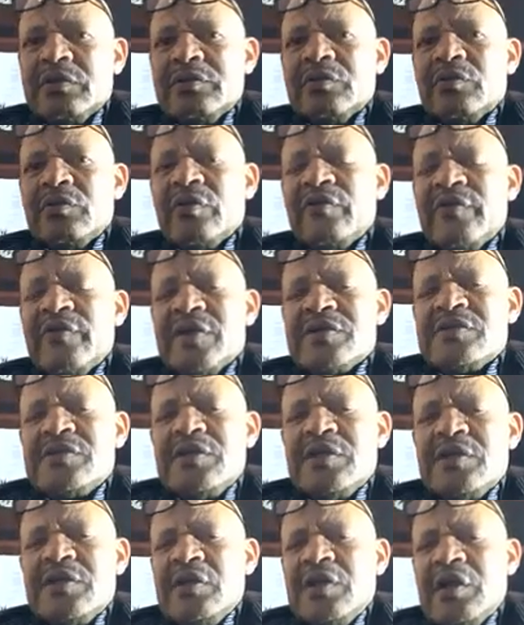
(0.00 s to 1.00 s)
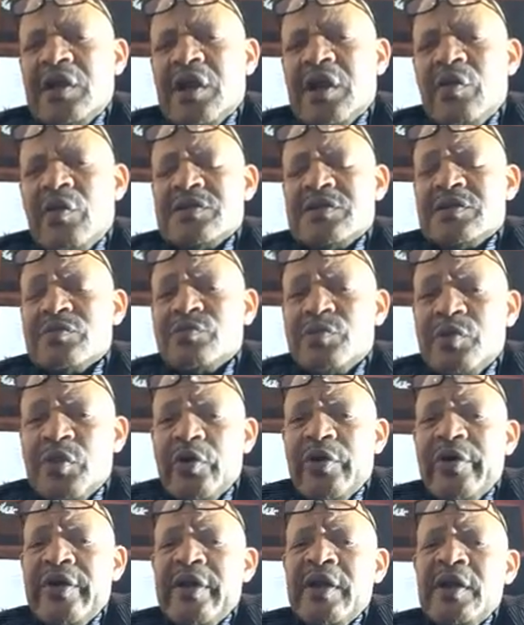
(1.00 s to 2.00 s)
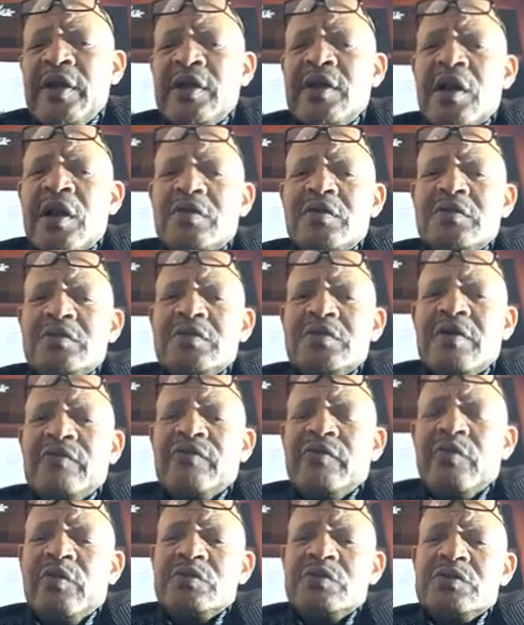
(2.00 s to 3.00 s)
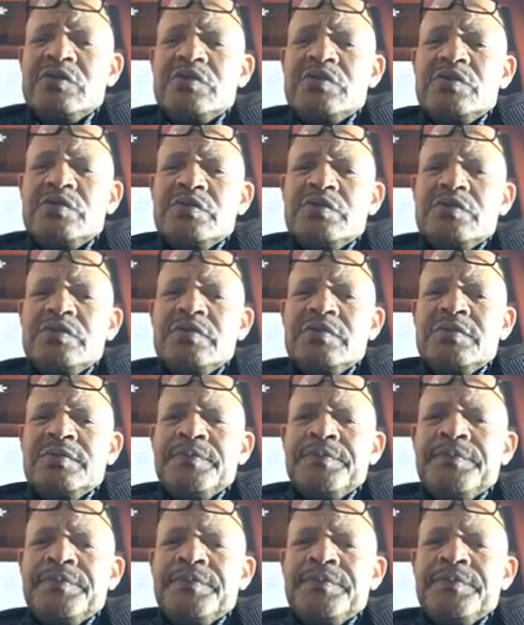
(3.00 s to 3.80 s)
was employed. I could afford to